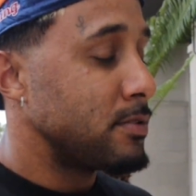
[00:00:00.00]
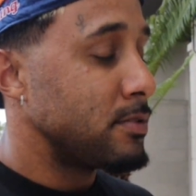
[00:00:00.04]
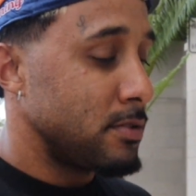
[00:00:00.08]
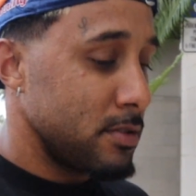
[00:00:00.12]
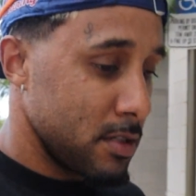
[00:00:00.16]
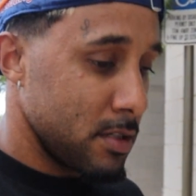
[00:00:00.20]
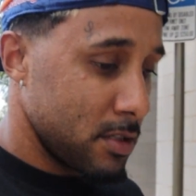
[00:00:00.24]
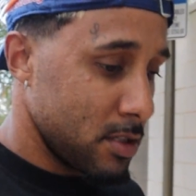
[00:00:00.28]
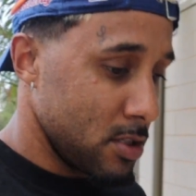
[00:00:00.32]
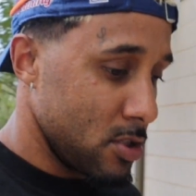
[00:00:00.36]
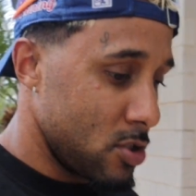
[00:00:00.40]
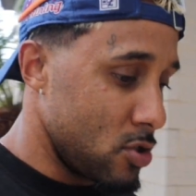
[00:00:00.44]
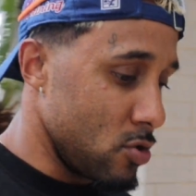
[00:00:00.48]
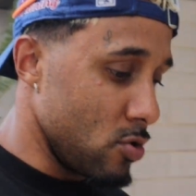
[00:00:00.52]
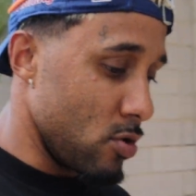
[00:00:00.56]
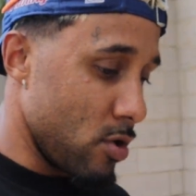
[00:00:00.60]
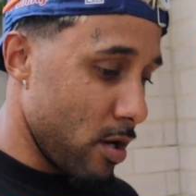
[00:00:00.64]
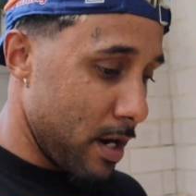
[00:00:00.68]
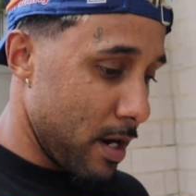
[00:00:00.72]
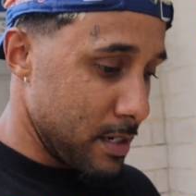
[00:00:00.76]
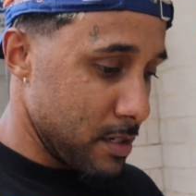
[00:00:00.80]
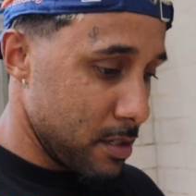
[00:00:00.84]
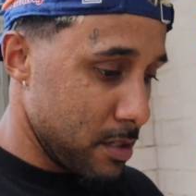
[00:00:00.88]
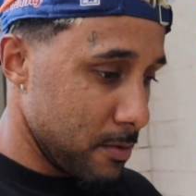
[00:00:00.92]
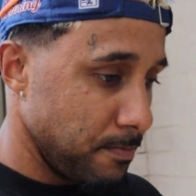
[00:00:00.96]
Nothing too
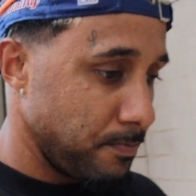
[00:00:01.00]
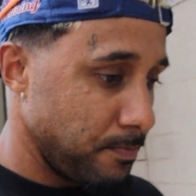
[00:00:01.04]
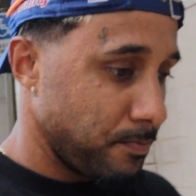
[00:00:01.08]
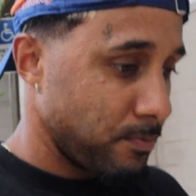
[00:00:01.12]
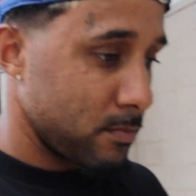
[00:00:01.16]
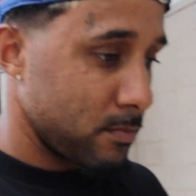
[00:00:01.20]
crazy.